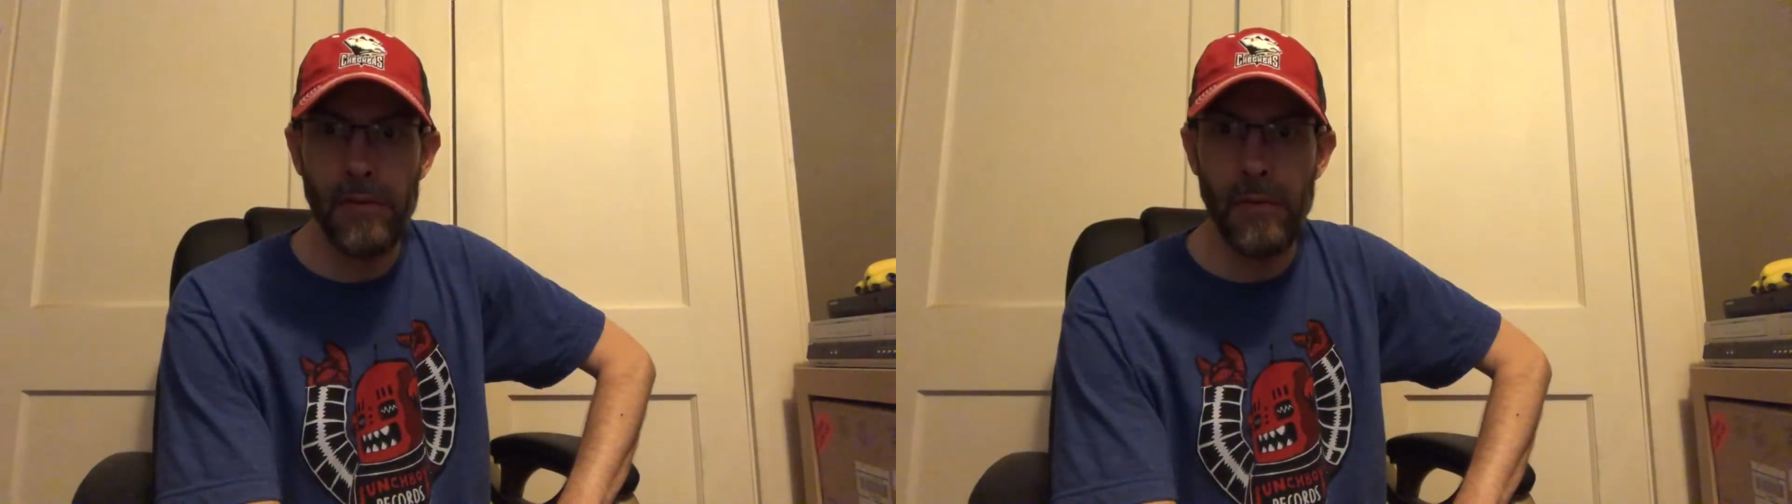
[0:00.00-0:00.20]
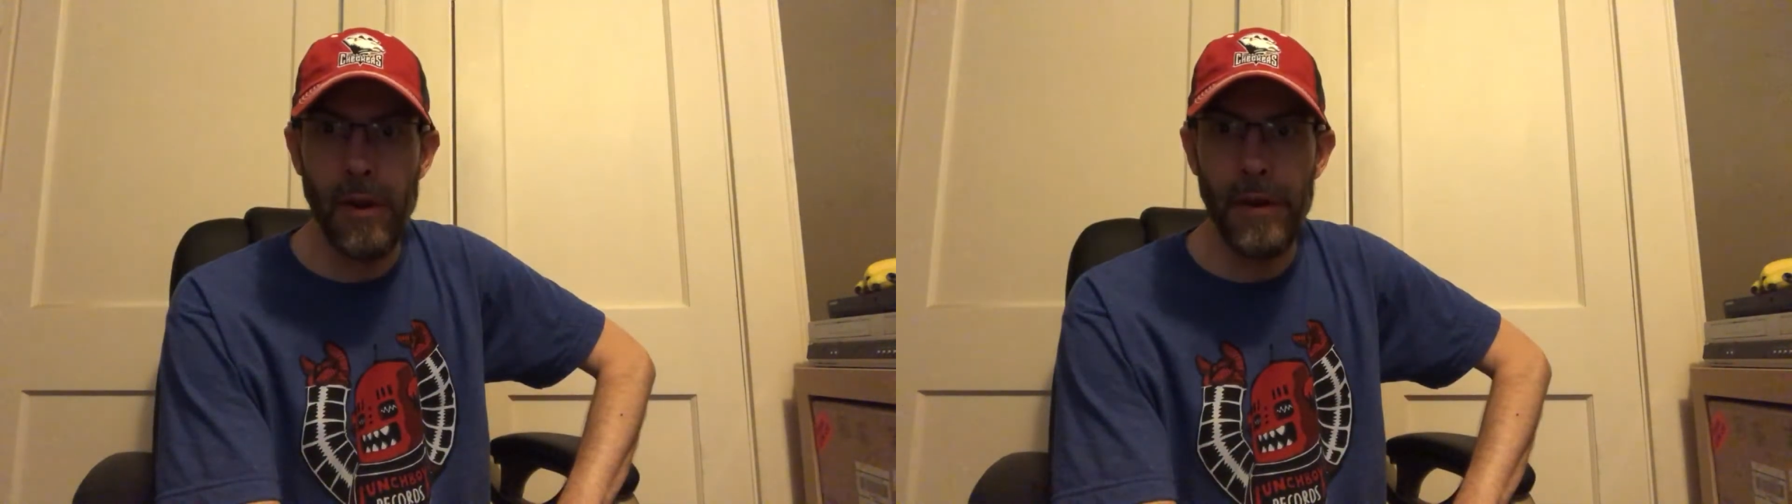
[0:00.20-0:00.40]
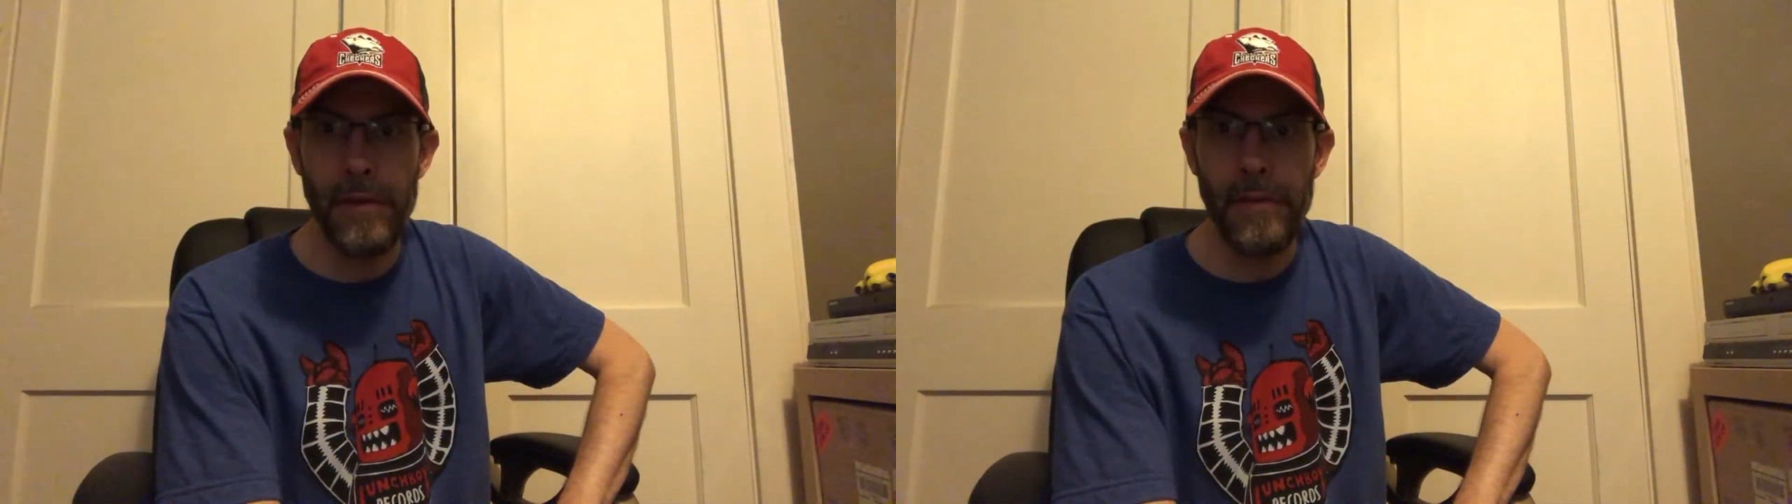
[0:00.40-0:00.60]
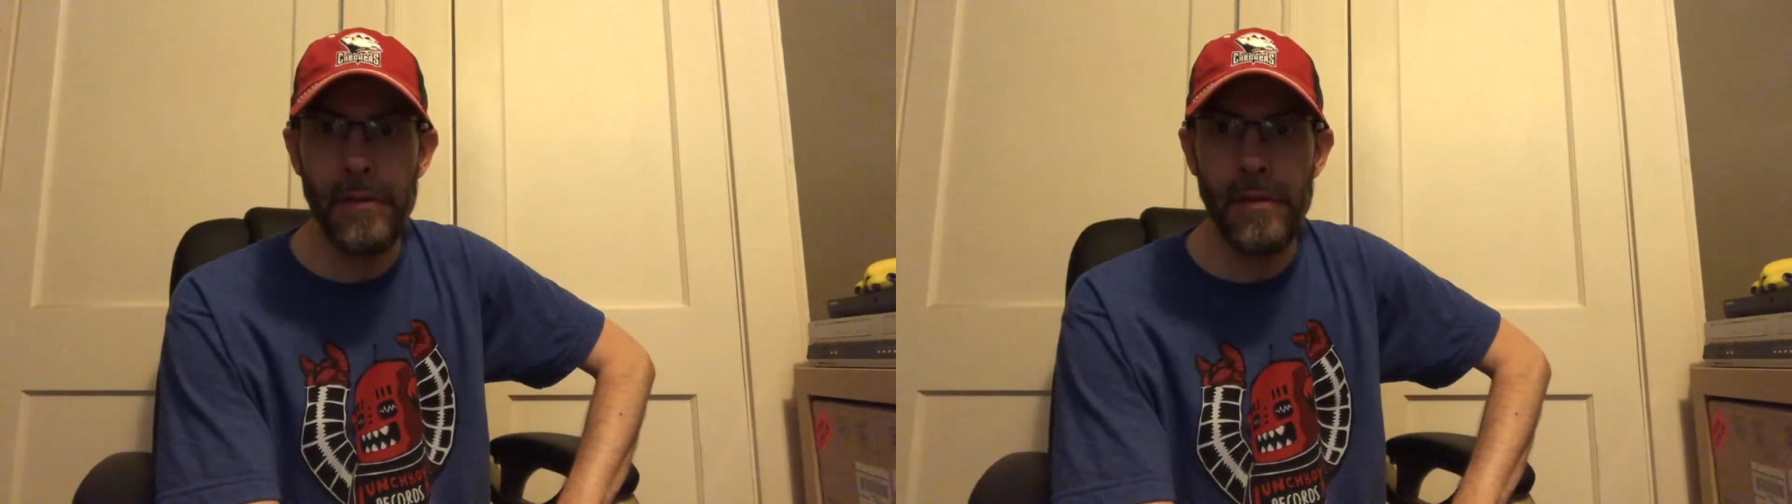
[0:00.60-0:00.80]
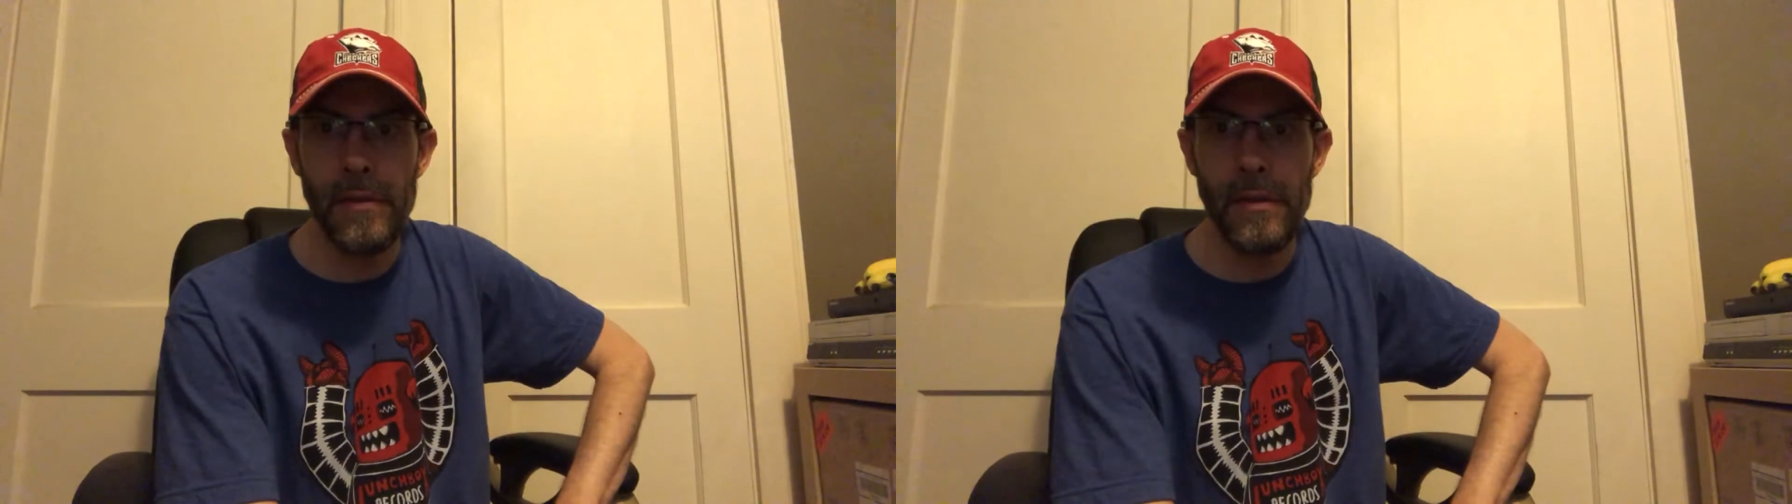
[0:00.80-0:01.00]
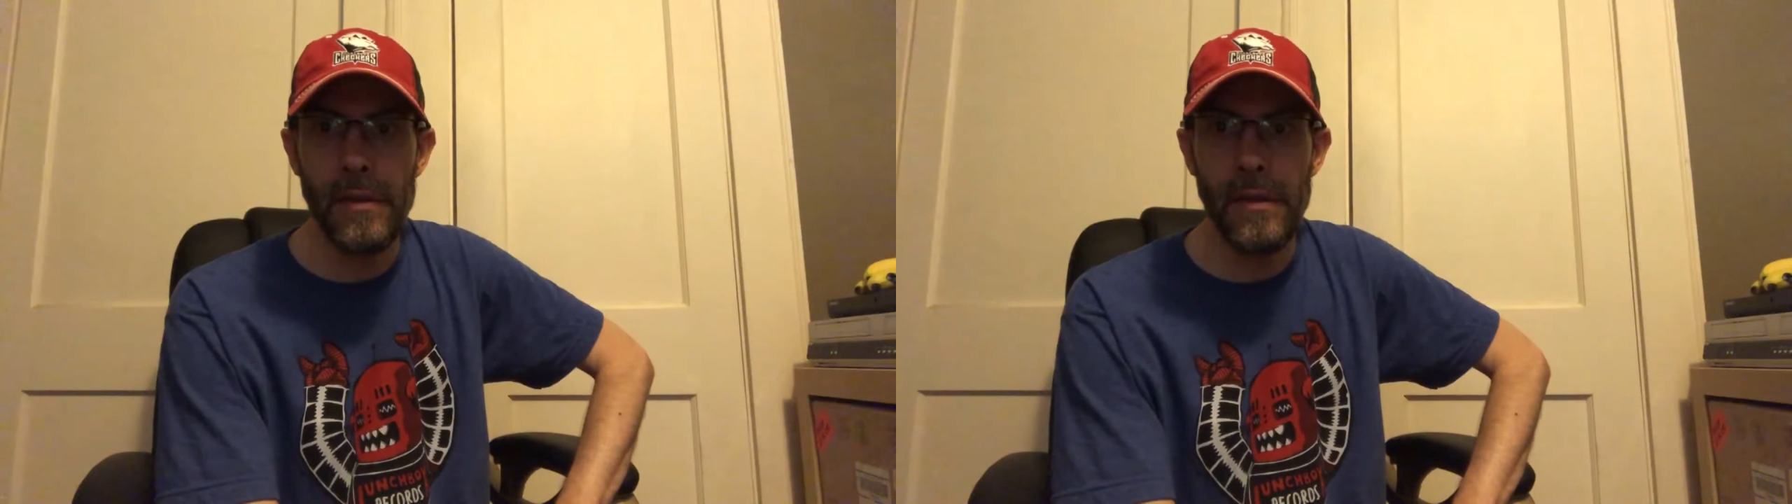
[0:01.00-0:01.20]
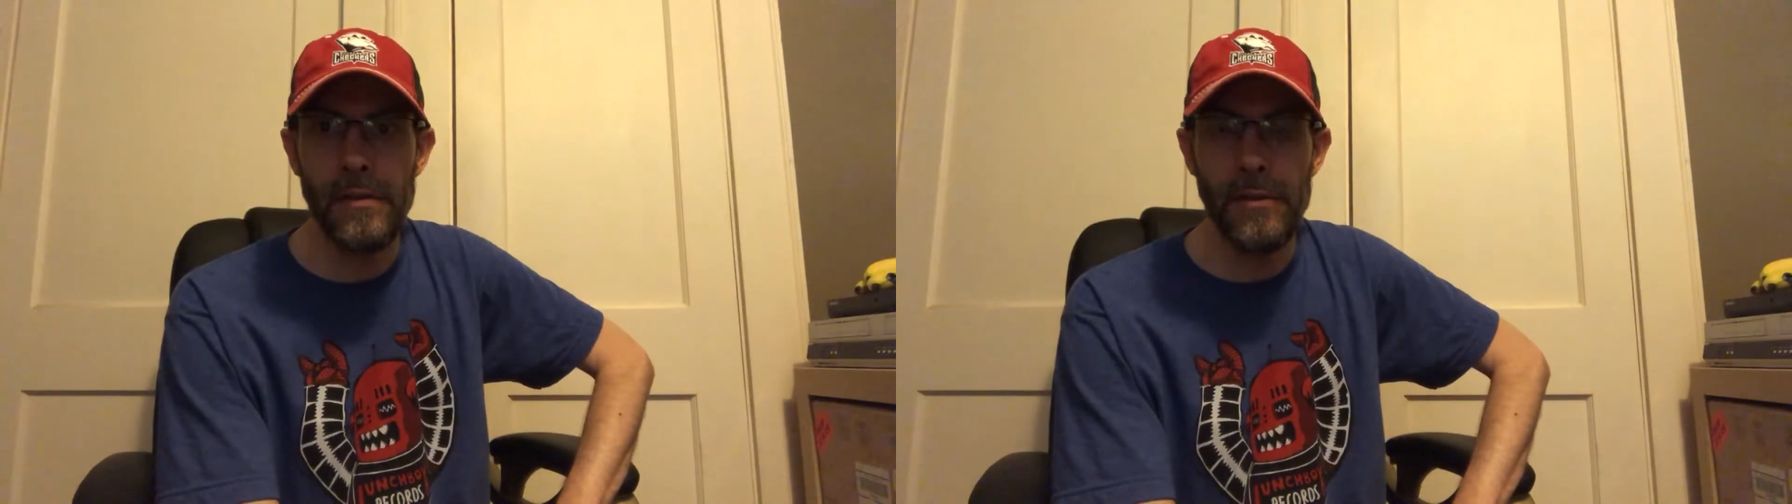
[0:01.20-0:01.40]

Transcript: Suarez in